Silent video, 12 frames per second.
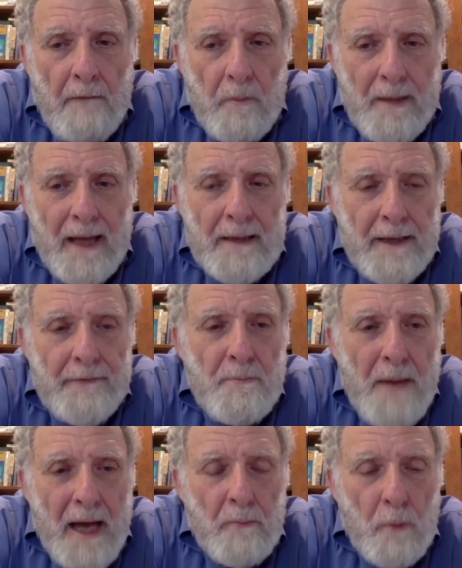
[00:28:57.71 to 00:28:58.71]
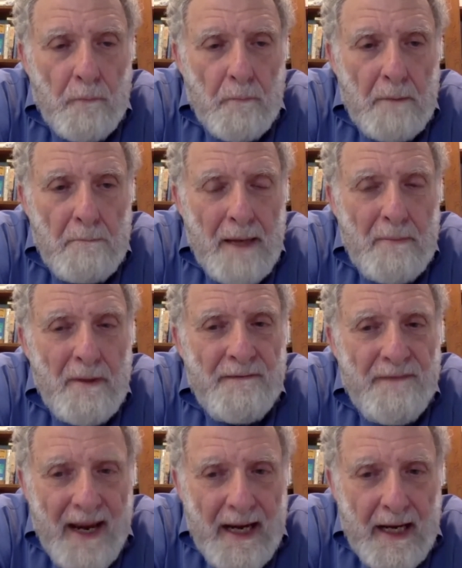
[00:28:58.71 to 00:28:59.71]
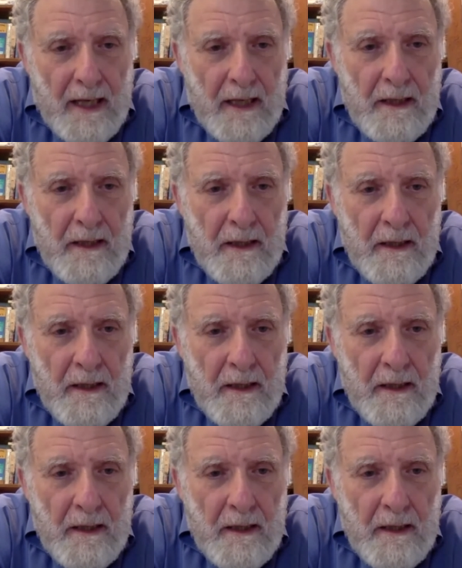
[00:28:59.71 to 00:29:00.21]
of the Black Lives Matter movement may be fading.